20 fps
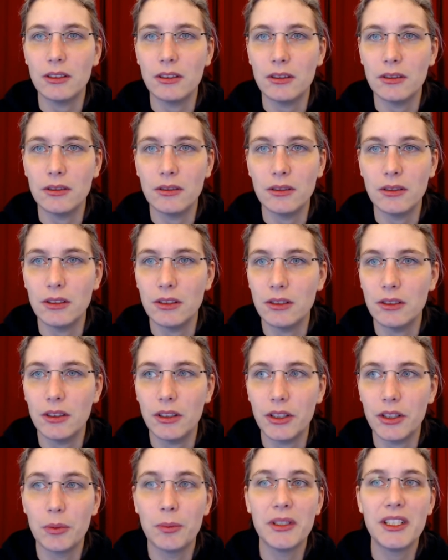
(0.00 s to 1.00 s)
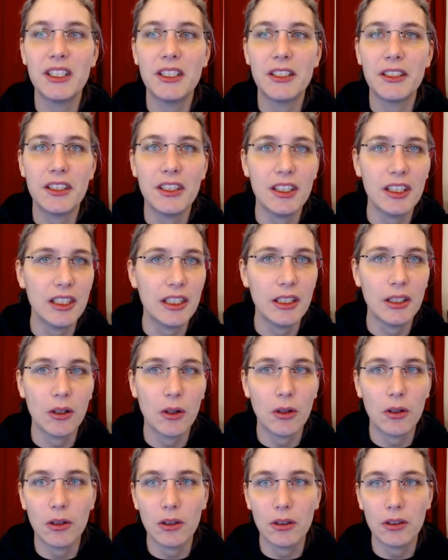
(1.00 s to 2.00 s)
the, humidity
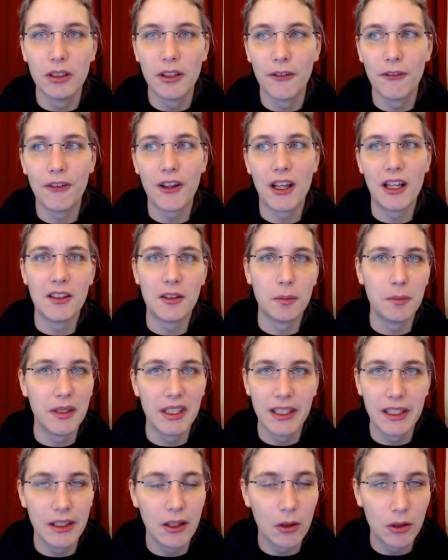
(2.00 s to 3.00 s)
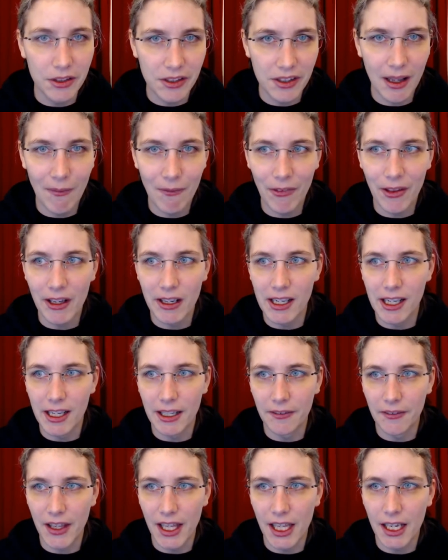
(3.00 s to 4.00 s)
or the fan speed or something
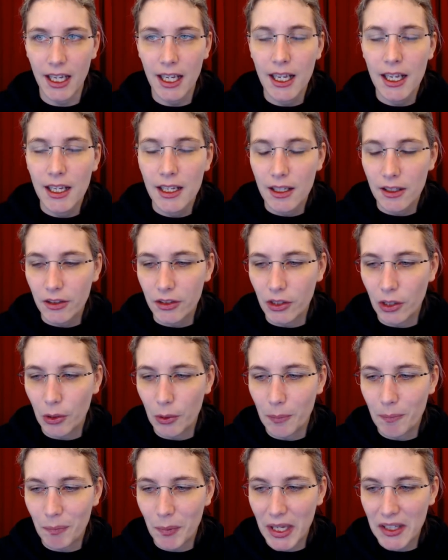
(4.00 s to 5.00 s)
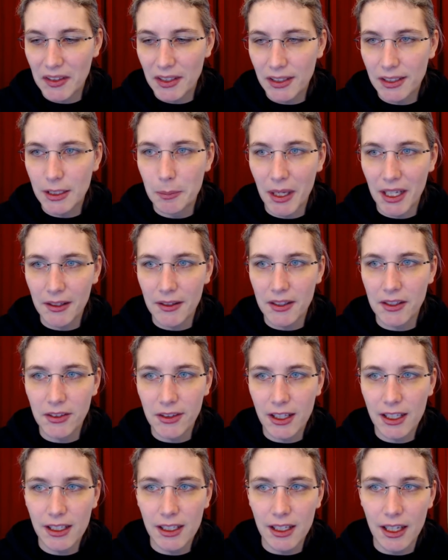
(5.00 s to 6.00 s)
like that. So basically make this
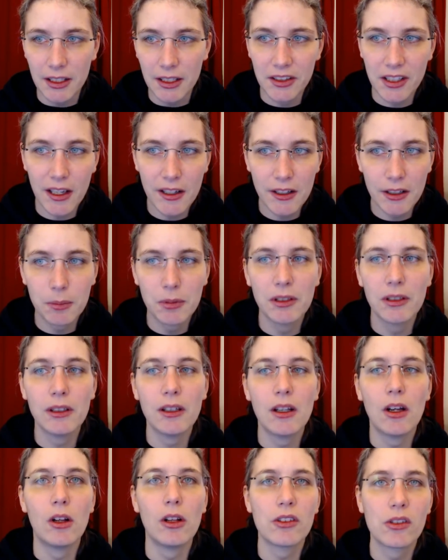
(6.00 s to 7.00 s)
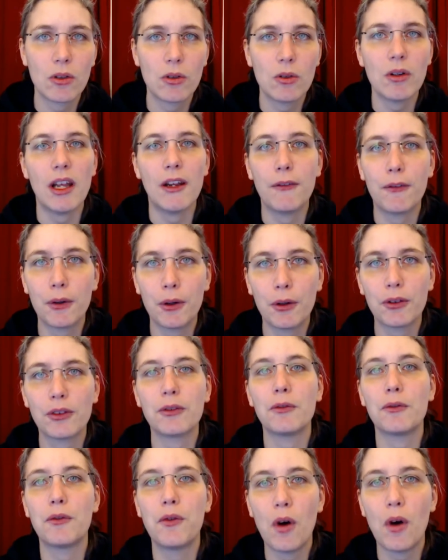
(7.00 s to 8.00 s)
thing extendable also at first
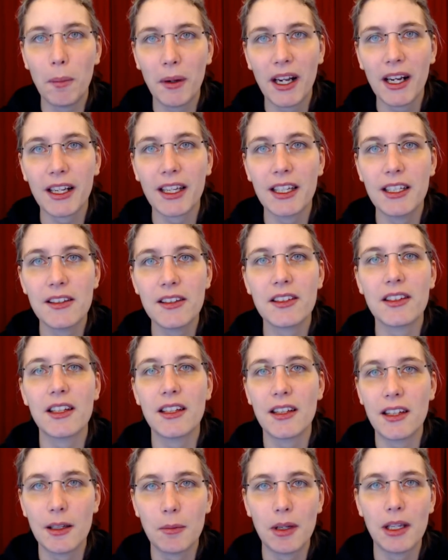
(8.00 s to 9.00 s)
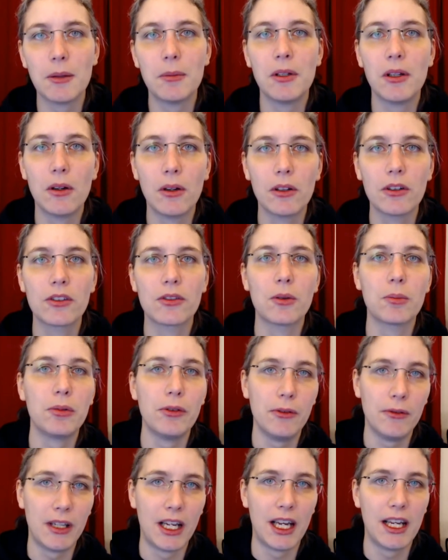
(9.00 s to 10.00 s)
for plugins and then maybe also
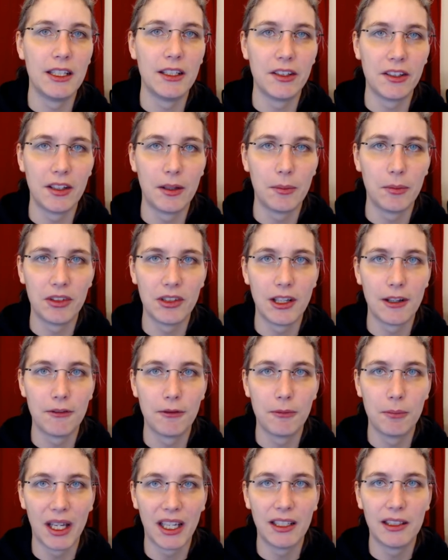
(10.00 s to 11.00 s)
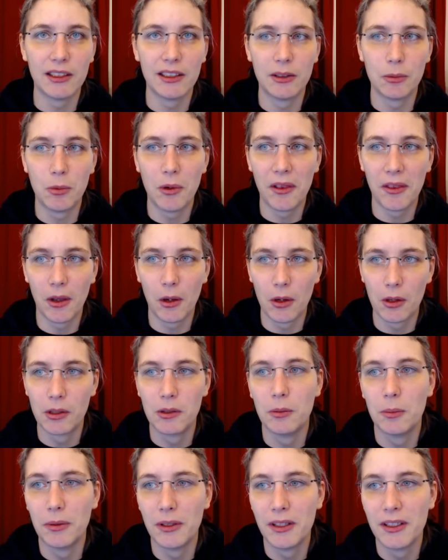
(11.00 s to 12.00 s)
providing some stuff bundled with
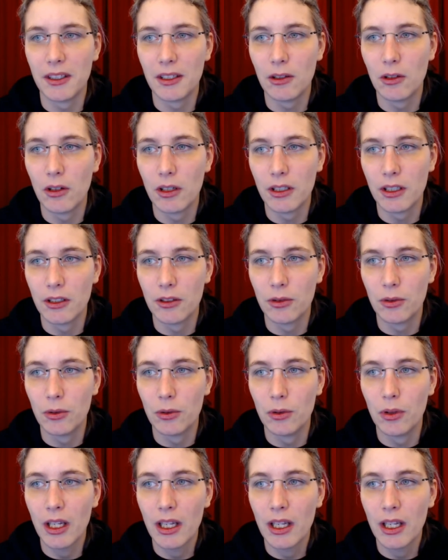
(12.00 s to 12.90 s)
Octoprint in order to